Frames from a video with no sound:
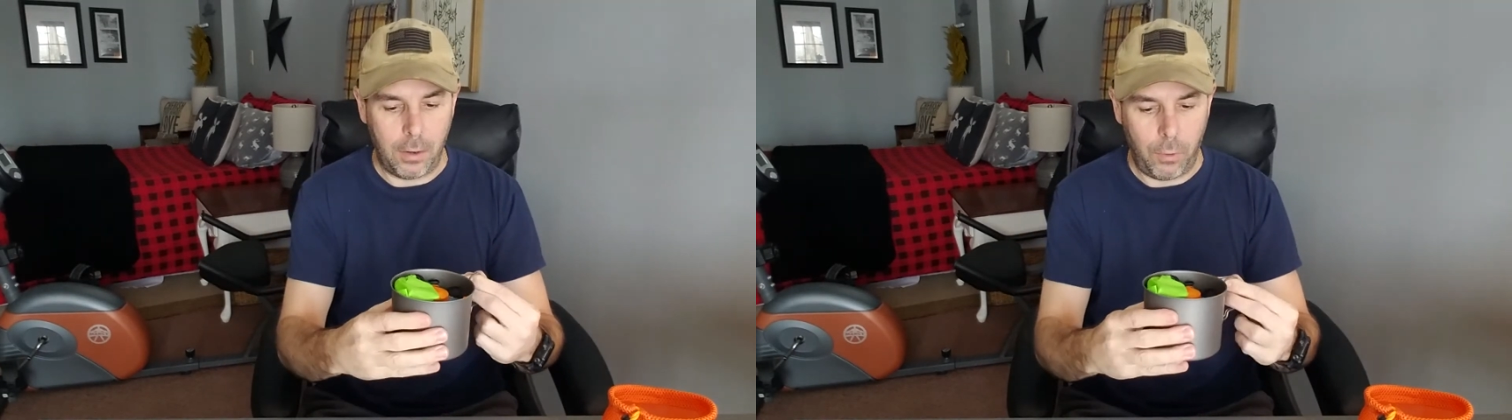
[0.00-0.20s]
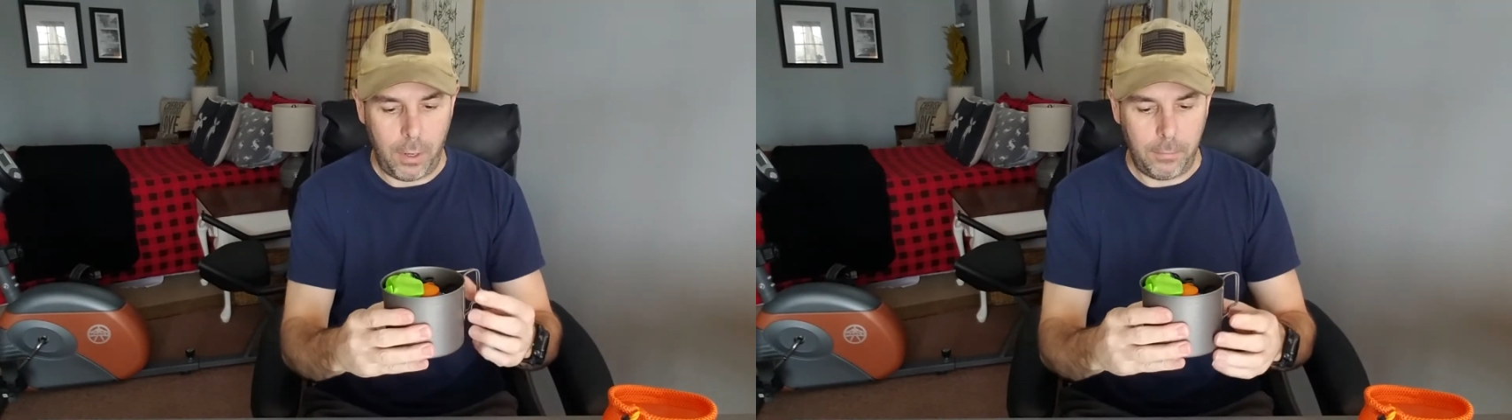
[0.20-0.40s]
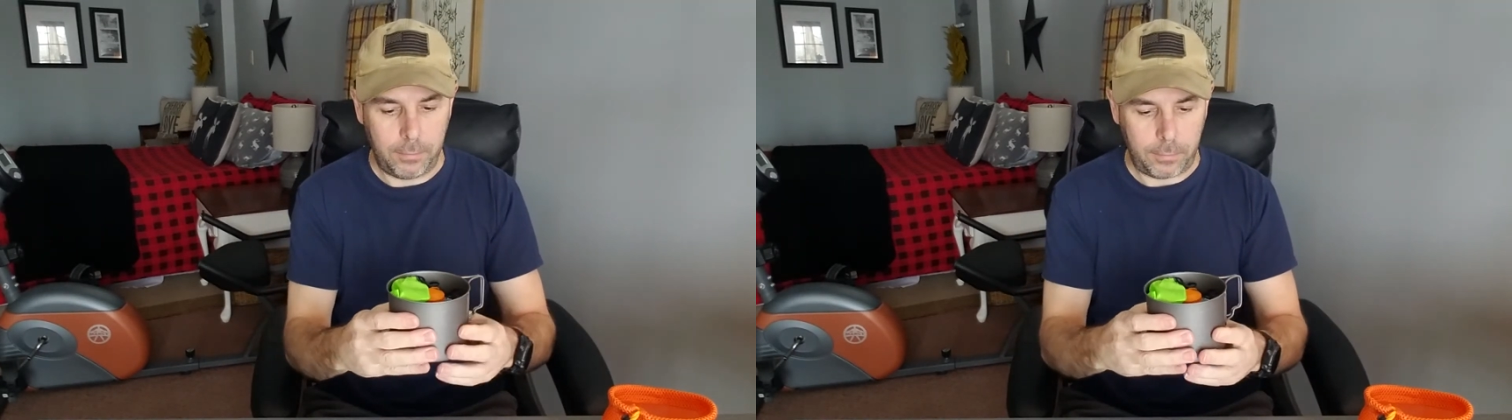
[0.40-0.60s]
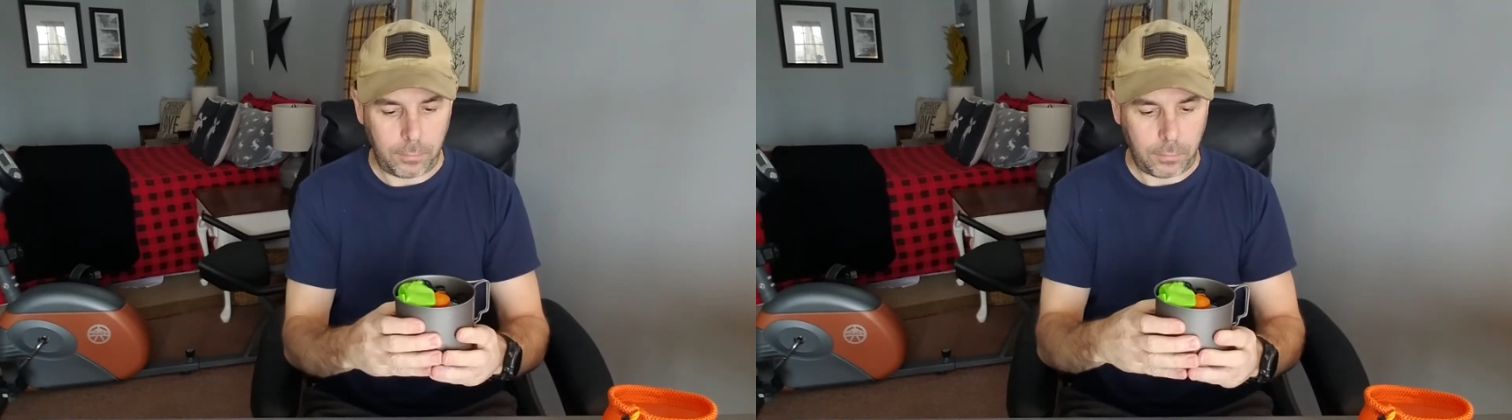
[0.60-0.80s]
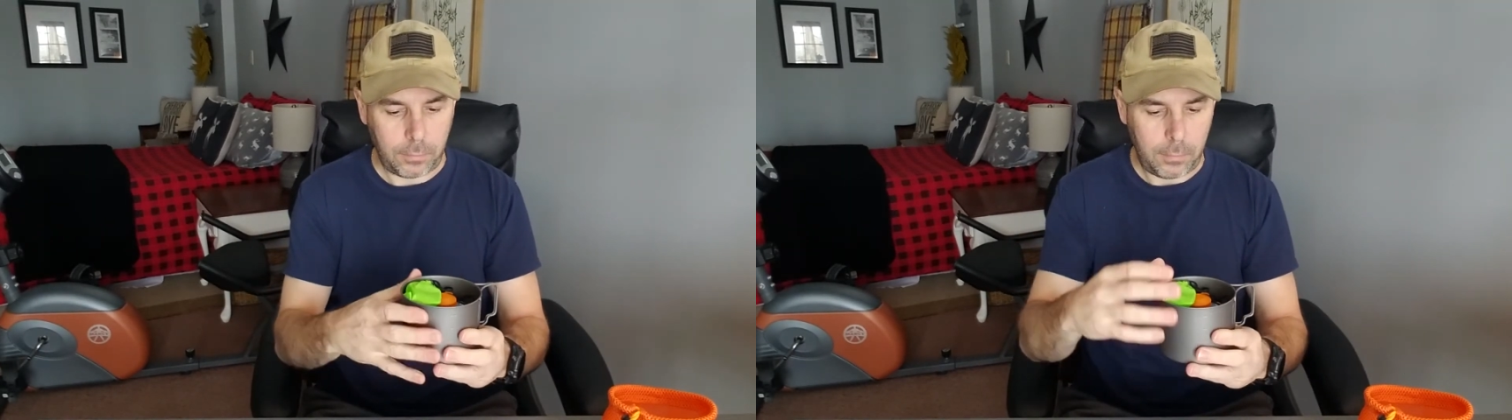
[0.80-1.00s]
one.
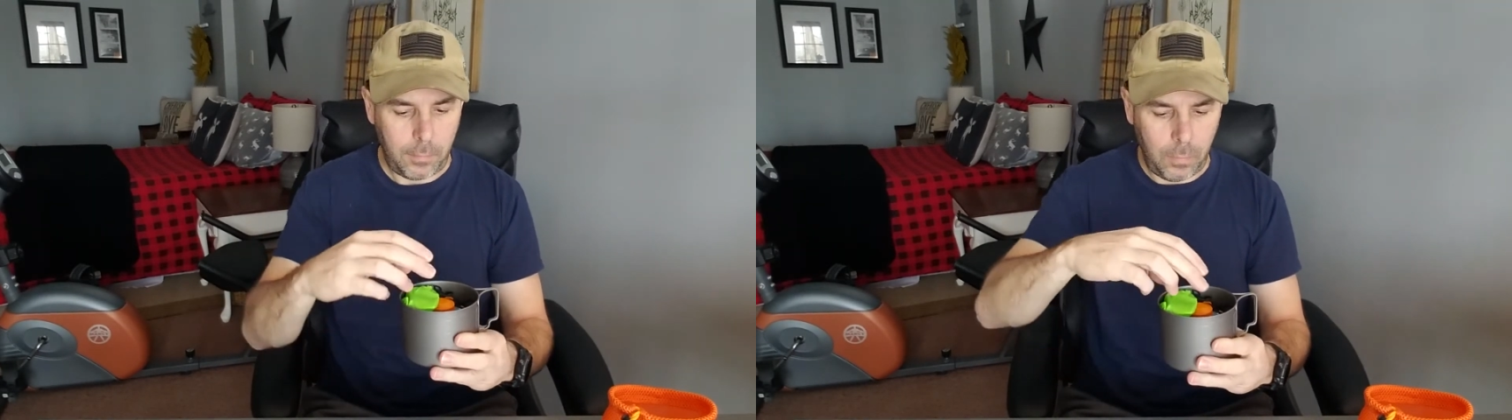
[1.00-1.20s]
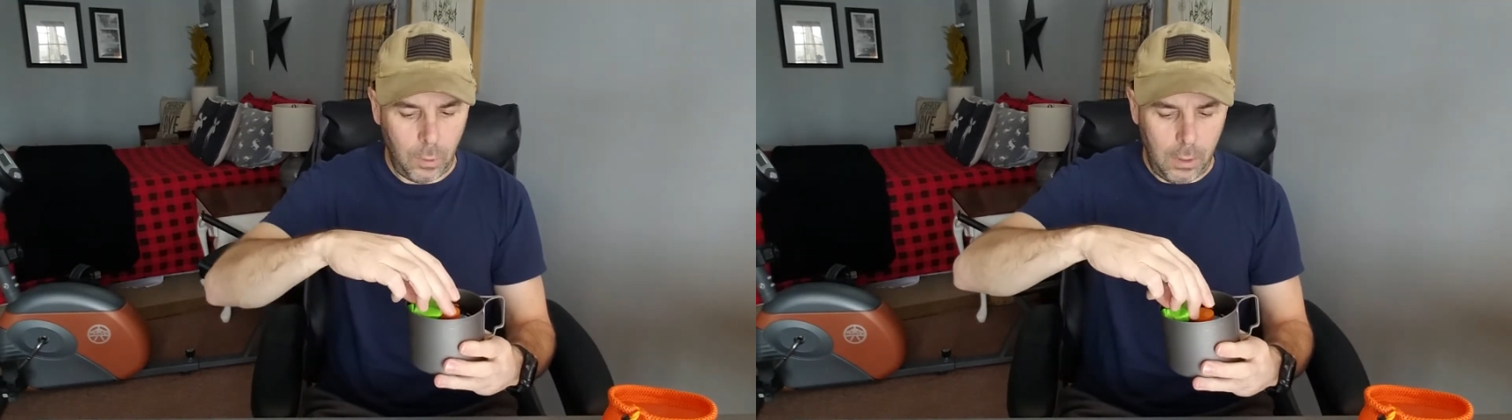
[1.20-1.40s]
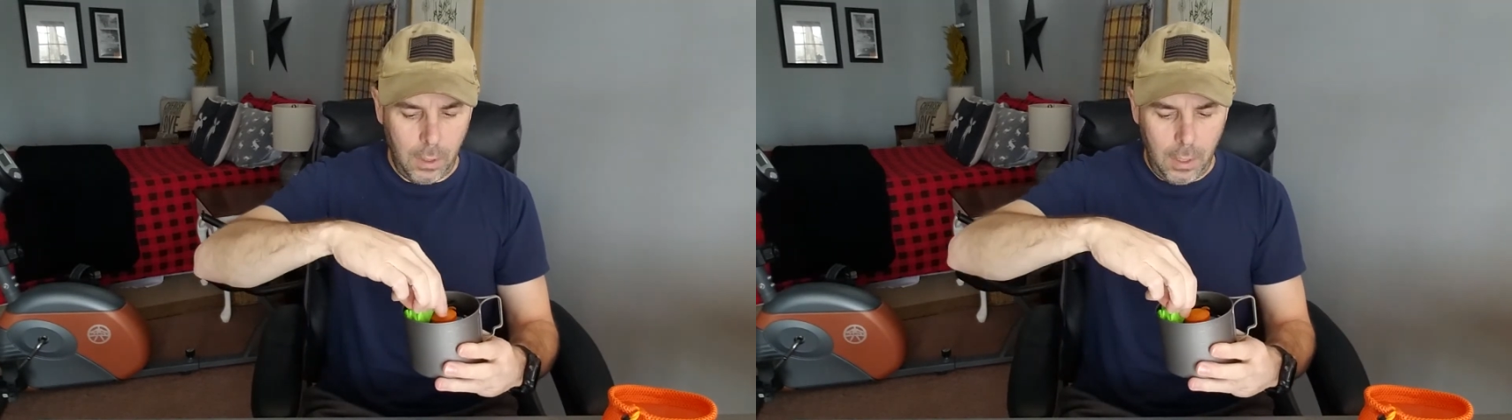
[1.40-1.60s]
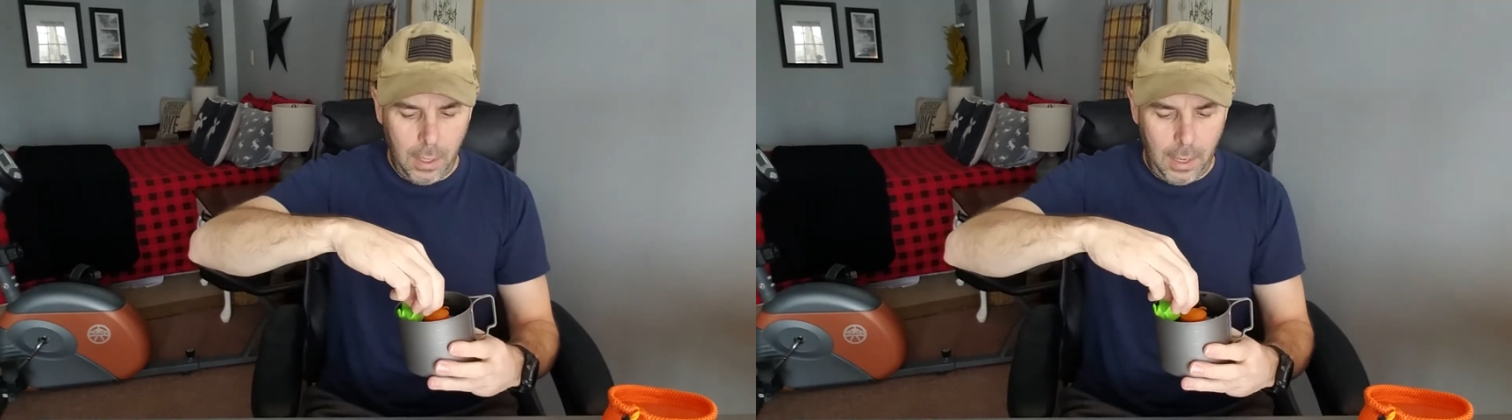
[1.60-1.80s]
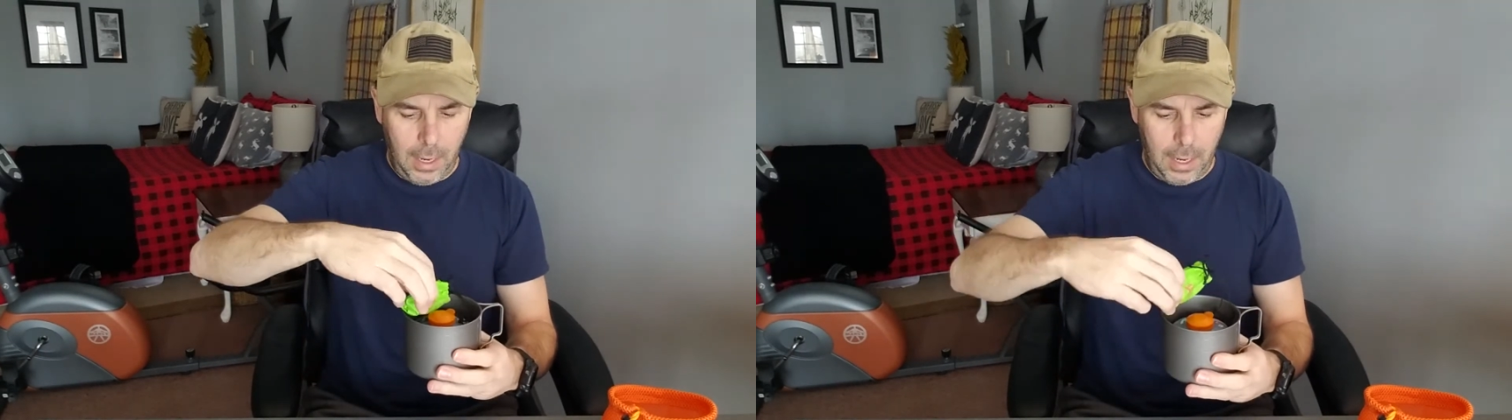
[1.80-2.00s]

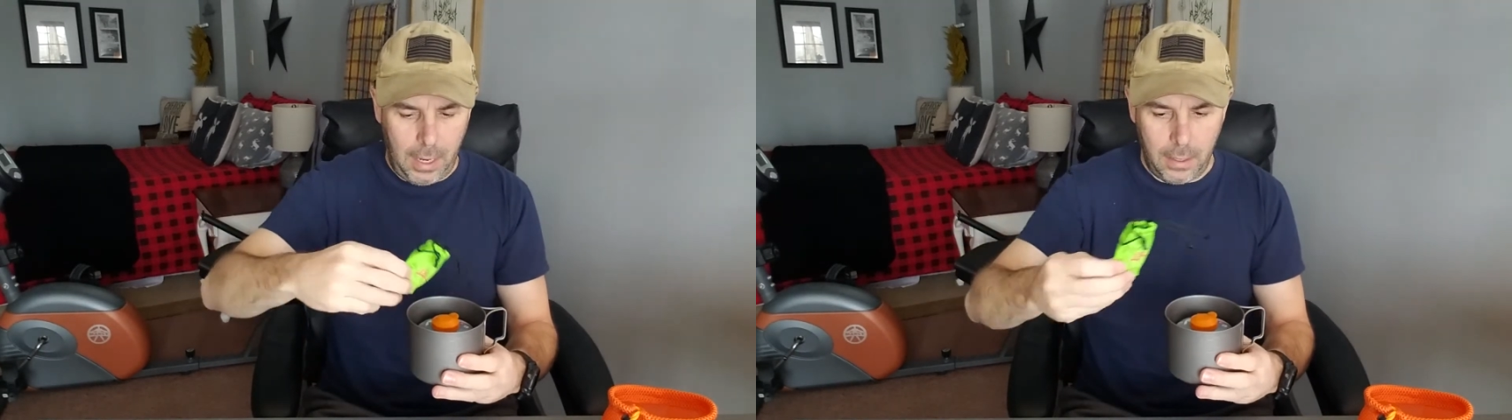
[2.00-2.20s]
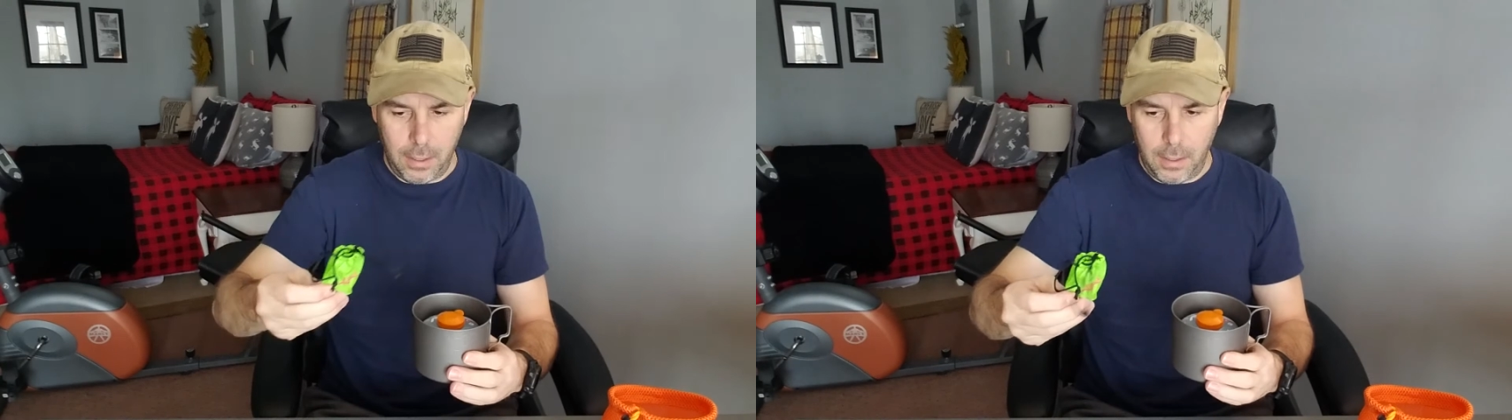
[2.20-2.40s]
And